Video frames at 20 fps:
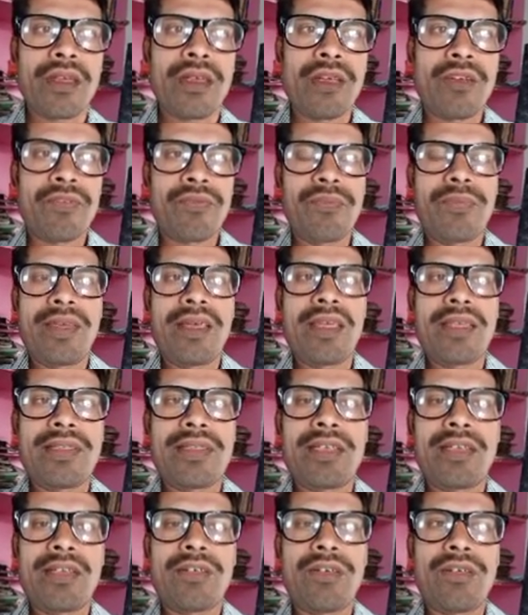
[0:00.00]
If b
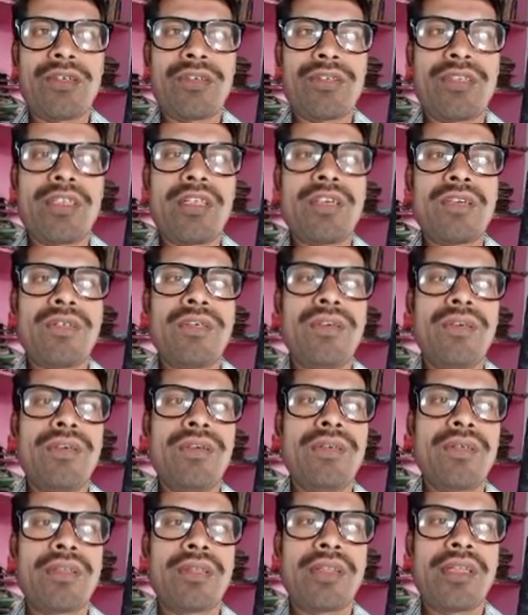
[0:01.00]
is equal to 0,
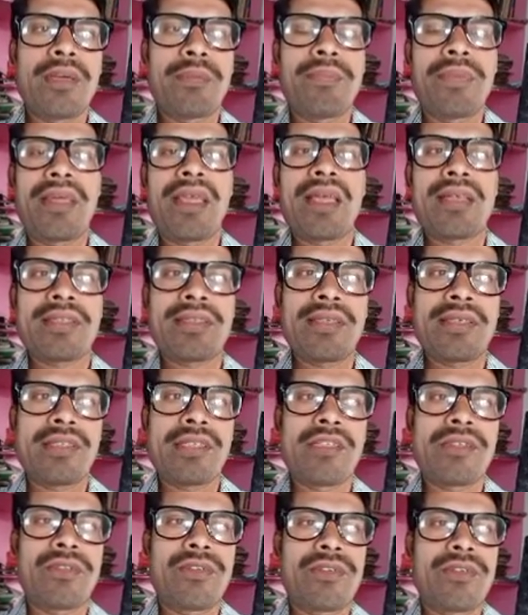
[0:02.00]
then bx is
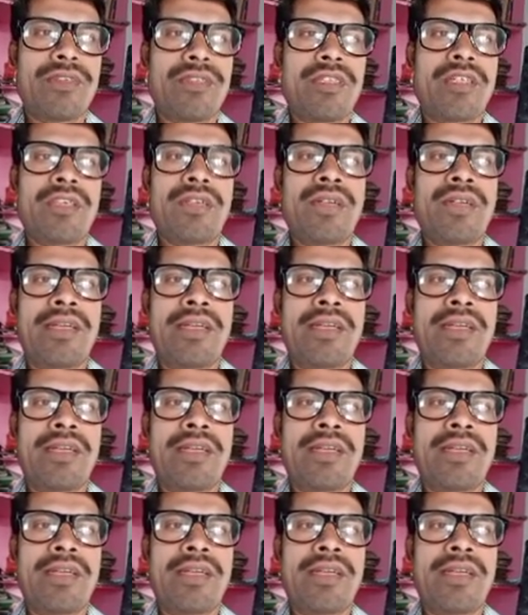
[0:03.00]
equal to 0 in